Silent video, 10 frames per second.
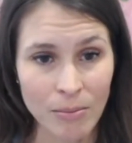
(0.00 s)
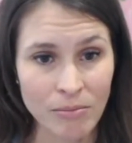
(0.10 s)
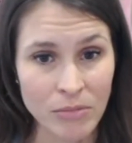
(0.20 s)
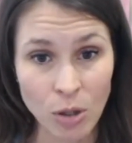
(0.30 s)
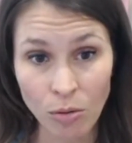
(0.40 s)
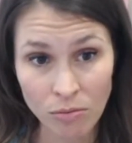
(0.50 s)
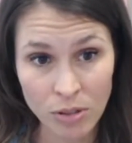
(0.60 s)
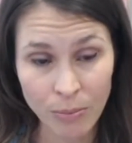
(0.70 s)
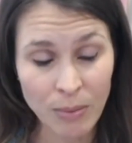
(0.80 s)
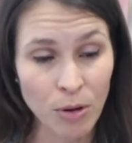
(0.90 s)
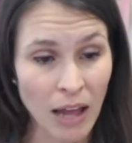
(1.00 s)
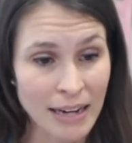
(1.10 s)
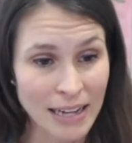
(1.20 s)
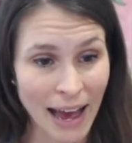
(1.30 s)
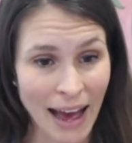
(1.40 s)
So some people
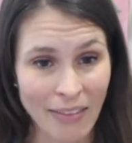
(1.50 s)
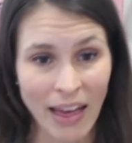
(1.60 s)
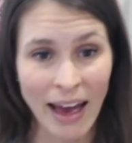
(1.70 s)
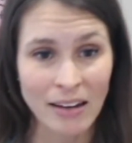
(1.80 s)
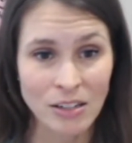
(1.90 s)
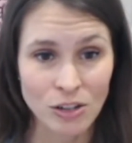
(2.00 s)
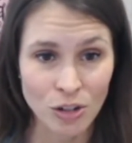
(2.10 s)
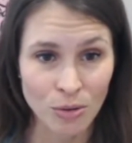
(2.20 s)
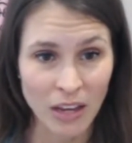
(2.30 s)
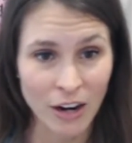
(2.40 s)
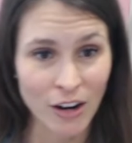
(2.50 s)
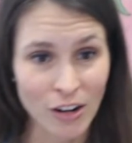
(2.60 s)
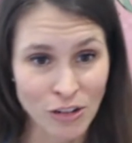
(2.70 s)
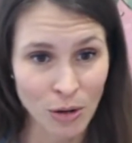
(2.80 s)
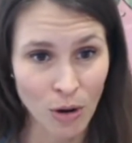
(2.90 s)
like to add that to their
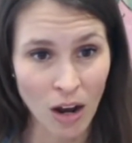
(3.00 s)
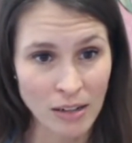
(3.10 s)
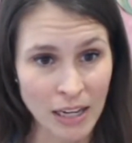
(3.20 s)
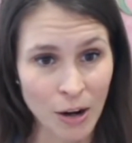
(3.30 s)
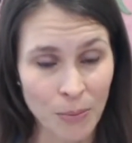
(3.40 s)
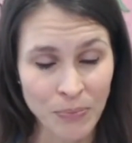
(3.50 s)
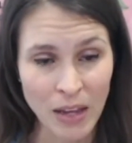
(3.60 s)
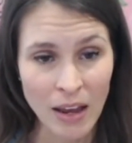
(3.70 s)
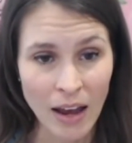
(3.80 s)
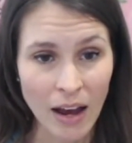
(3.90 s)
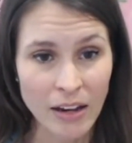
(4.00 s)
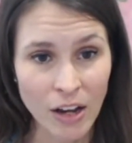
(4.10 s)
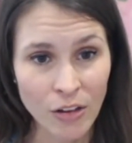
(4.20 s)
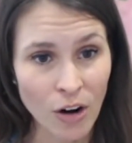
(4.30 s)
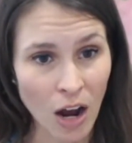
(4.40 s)
adrenal cocktail.
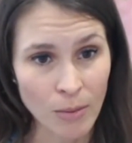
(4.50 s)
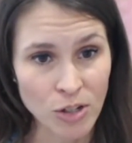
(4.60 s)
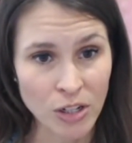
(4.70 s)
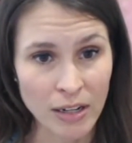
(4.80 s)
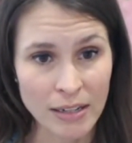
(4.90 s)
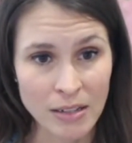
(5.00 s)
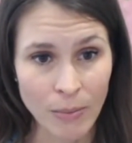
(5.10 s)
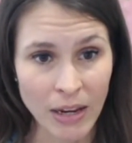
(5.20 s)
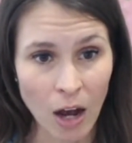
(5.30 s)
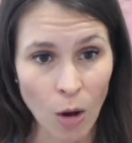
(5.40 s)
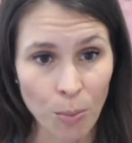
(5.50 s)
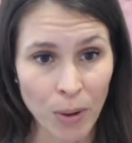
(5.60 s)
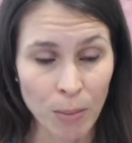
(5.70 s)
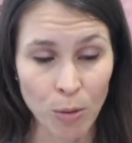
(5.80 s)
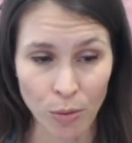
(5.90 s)
Another option is something called
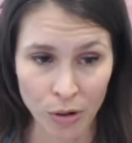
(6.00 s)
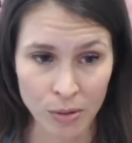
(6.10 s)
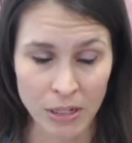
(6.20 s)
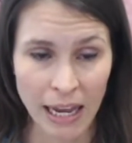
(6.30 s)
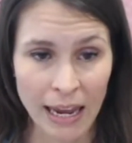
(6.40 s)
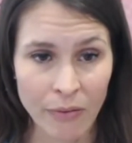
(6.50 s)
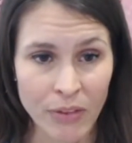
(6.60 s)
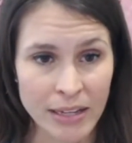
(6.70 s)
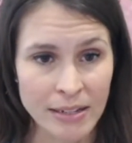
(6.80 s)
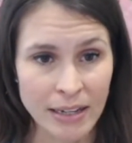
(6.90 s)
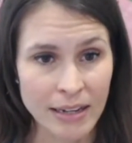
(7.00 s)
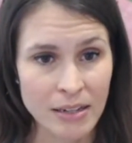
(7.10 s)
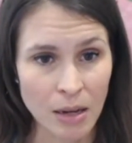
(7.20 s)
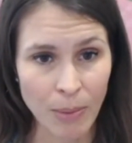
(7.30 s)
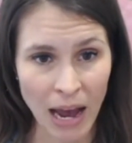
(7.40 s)
bumbleroot, and this
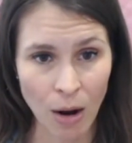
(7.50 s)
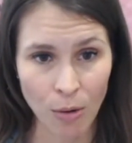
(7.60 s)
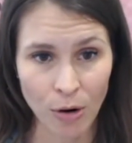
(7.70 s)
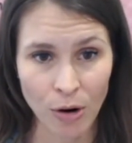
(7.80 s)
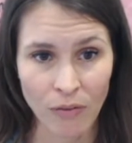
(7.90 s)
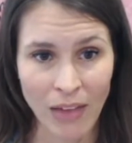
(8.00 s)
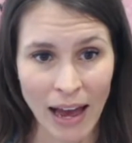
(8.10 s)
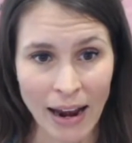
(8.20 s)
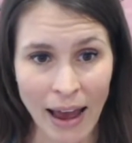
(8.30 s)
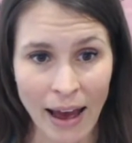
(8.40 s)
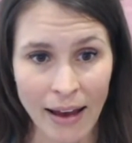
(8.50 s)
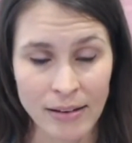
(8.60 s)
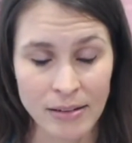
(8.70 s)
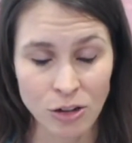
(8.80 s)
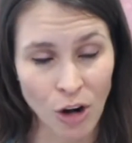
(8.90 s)
is a powder that
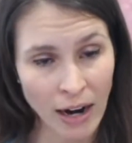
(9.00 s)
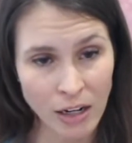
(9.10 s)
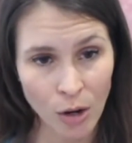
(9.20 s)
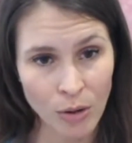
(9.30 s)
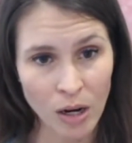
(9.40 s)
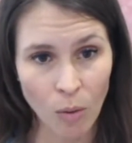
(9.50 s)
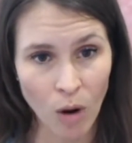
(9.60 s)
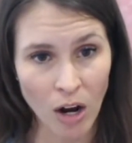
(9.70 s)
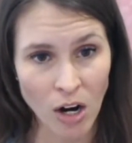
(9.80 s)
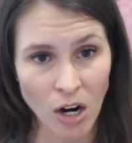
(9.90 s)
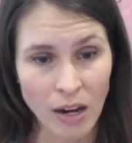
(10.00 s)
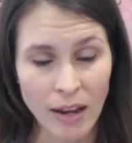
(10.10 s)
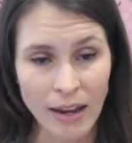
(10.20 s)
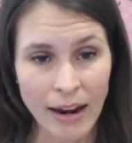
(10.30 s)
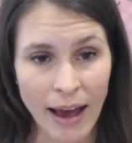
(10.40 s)
has dried coconut water,
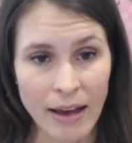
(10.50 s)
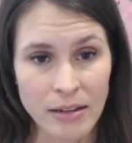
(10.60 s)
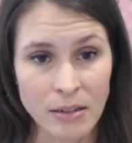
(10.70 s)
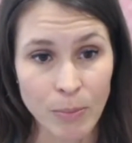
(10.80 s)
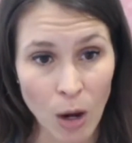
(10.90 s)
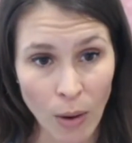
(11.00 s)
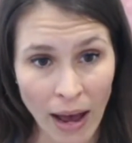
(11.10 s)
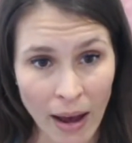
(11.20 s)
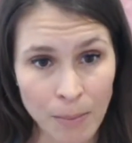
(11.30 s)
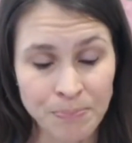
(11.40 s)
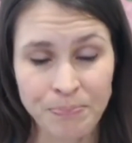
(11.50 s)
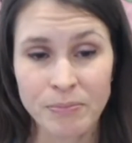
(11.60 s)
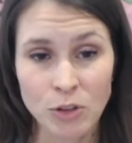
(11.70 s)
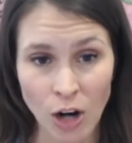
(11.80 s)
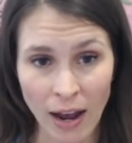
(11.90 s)
it has boab
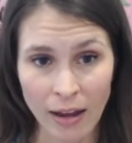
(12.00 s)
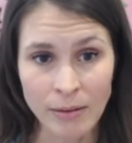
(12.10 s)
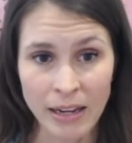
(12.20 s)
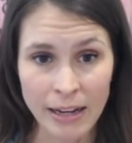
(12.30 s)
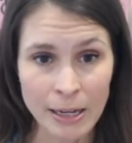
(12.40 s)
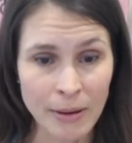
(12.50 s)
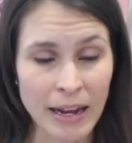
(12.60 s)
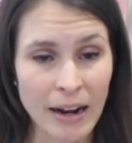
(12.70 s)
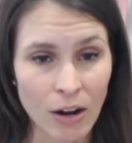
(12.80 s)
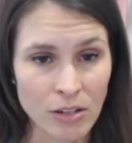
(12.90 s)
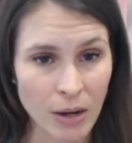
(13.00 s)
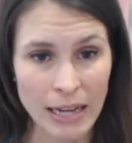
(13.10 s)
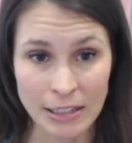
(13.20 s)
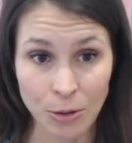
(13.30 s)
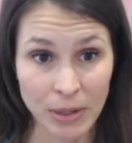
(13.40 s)
dried in it, and it also
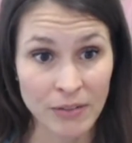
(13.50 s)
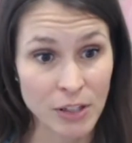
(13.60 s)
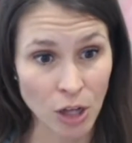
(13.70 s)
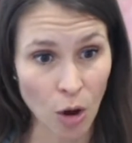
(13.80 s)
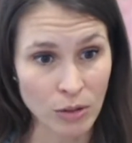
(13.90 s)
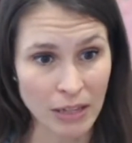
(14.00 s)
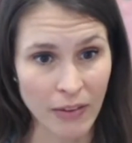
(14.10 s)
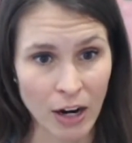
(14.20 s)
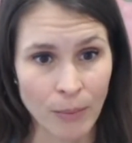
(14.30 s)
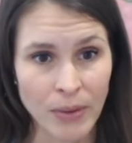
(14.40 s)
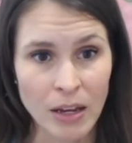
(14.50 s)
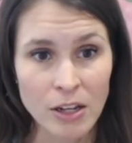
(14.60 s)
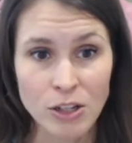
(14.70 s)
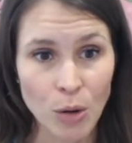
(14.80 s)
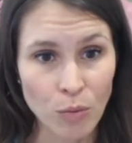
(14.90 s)
has a little bit of salt in there.
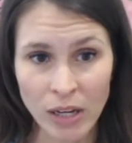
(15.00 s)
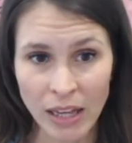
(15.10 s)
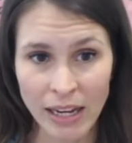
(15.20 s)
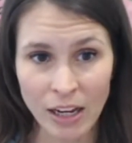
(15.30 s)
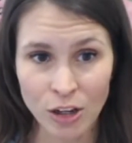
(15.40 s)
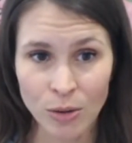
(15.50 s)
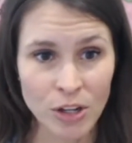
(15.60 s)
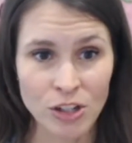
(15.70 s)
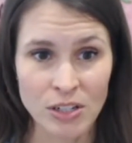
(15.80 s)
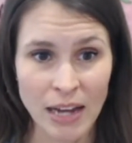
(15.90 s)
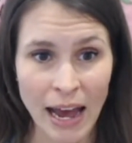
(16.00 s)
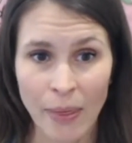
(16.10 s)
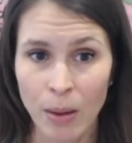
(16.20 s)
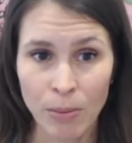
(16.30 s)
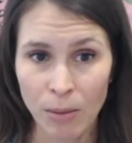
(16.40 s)
So really, you could just
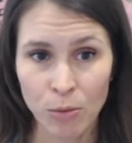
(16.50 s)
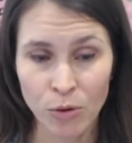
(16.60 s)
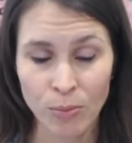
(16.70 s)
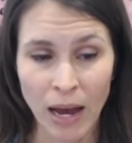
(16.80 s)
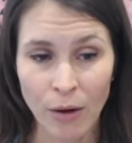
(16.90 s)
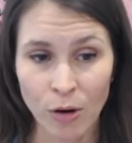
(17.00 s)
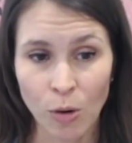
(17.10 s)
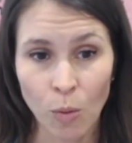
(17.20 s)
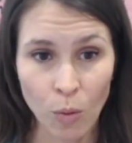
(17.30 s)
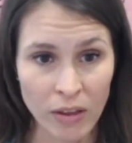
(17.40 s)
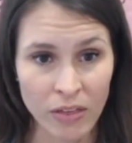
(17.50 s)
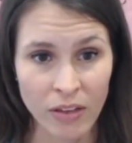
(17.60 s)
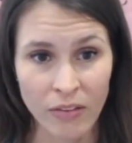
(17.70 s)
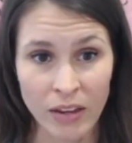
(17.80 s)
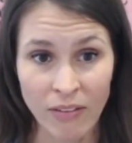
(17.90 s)
add the bumbleroot powder with
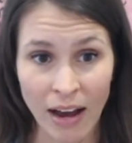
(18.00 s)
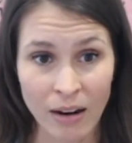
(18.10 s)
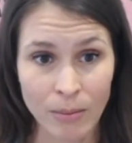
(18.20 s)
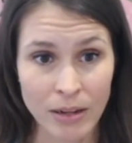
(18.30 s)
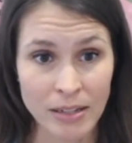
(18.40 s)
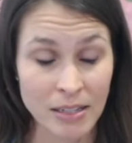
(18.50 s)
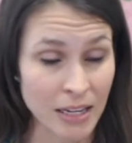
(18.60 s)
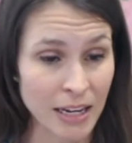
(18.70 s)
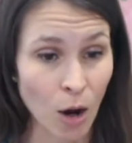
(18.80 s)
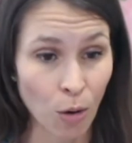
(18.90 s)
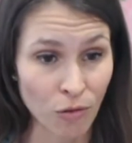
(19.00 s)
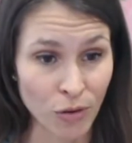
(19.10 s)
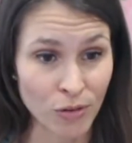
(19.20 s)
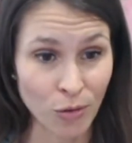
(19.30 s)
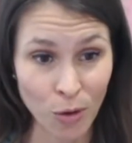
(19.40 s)
the vitamin C whole
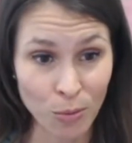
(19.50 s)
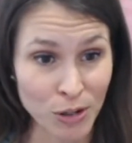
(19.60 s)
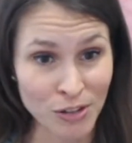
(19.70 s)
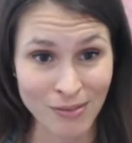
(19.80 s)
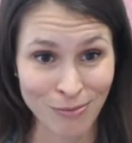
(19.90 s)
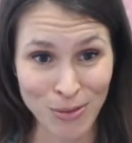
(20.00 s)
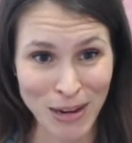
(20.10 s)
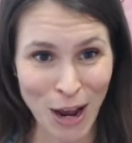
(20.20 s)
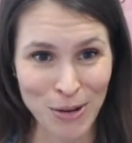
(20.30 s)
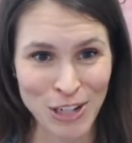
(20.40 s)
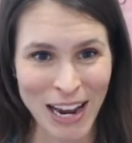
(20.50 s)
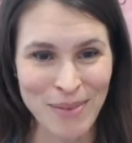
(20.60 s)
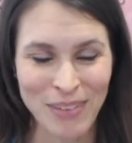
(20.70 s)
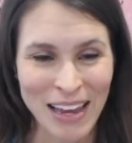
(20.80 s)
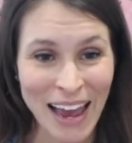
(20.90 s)
food form, which would be
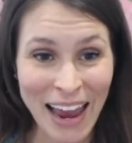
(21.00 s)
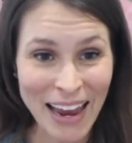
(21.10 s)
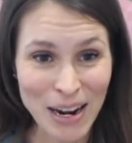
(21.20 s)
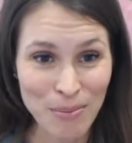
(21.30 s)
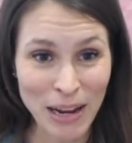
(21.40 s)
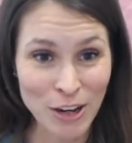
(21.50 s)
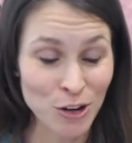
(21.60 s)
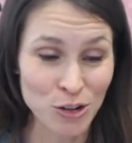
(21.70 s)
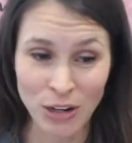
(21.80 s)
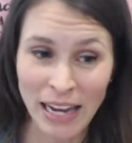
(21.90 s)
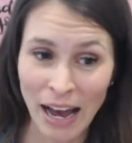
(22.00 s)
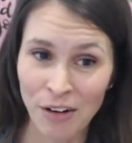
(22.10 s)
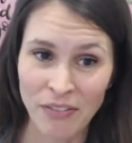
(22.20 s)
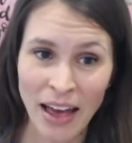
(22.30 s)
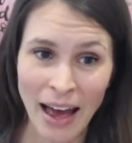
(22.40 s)
OJ, and make your drink out
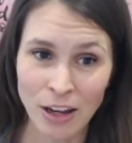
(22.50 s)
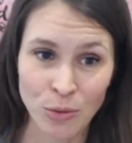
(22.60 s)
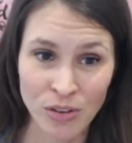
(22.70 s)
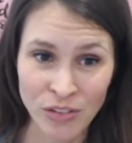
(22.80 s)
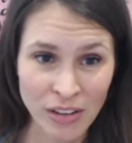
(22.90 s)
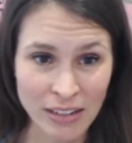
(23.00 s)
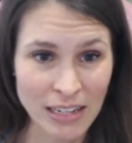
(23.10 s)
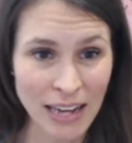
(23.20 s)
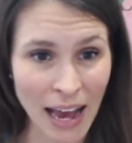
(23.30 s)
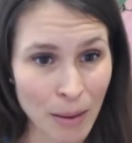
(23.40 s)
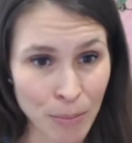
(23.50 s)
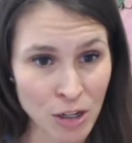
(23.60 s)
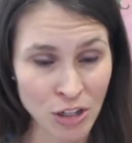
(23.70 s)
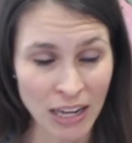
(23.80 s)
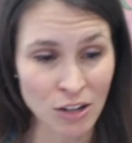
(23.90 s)
of that. You wouldn't really need to add
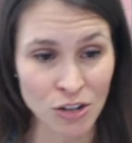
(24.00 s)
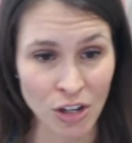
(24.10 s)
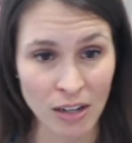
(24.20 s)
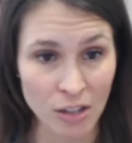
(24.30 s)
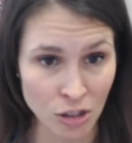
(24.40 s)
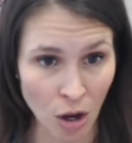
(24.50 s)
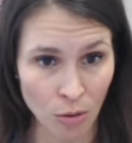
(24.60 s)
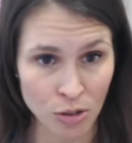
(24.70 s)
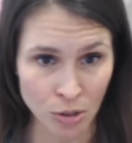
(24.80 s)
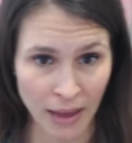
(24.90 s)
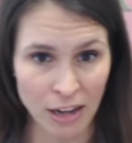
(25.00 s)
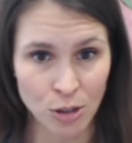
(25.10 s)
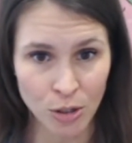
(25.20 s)
much extra salt to that.